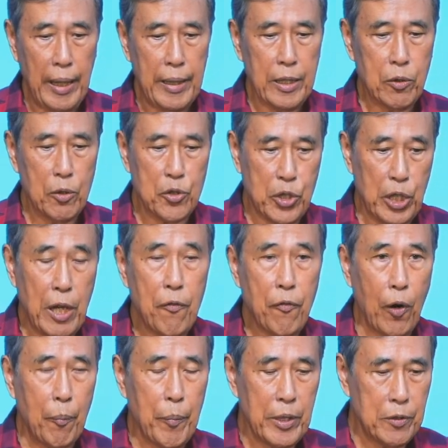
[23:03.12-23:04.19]
And you could see
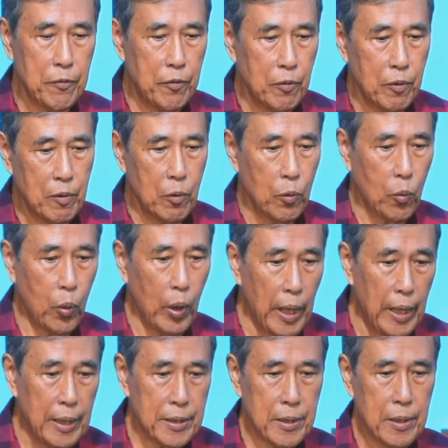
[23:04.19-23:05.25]
from his
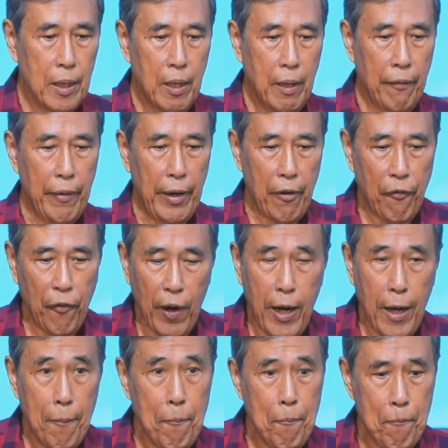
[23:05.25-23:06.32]
words, very
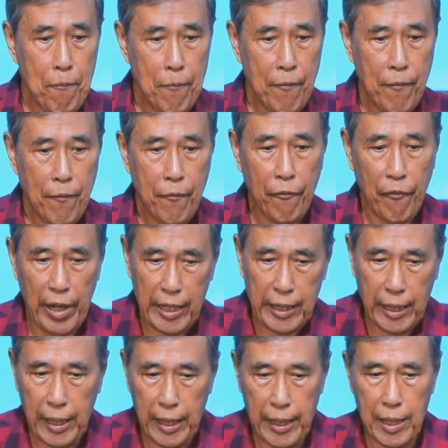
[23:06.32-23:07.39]
firm,
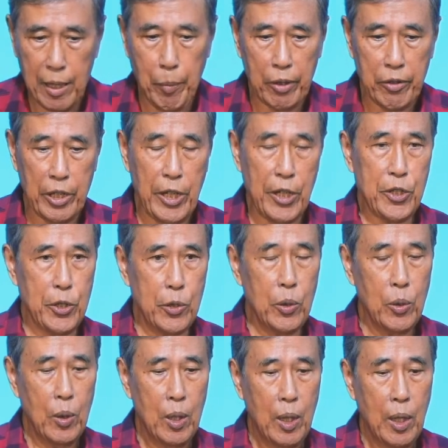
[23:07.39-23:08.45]
very clear about the
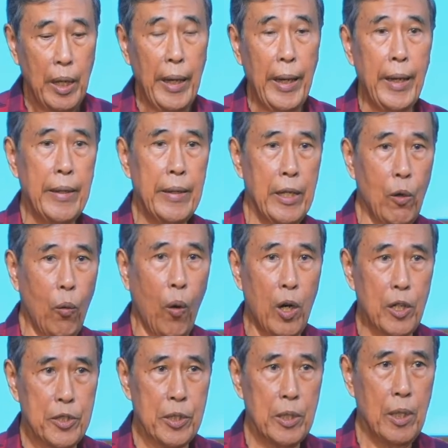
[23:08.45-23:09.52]
issue. And he
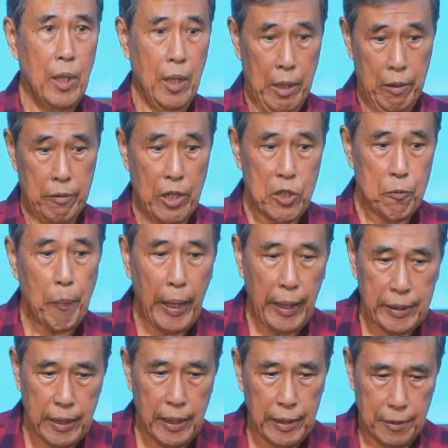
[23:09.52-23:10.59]
was
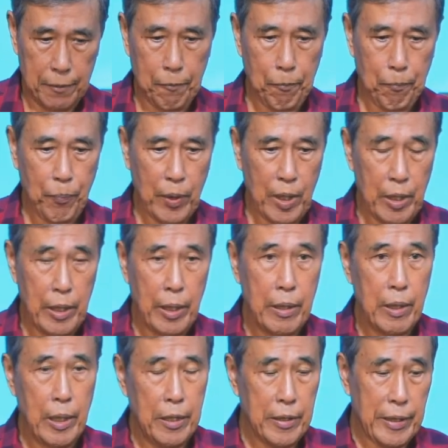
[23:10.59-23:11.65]
respected.
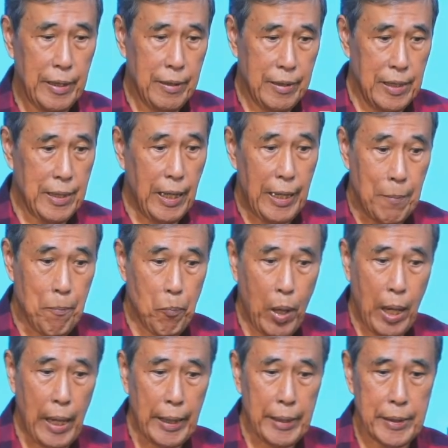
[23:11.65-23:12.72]
These are
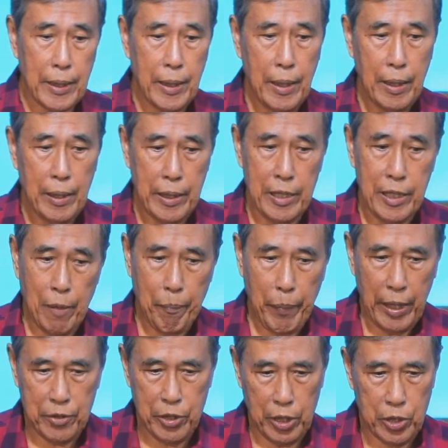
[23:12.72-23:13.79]
implied in the
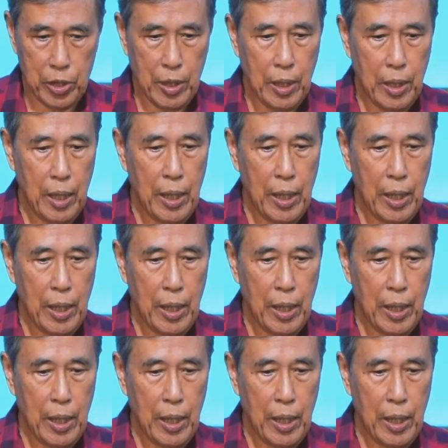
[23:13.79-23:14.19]
passage.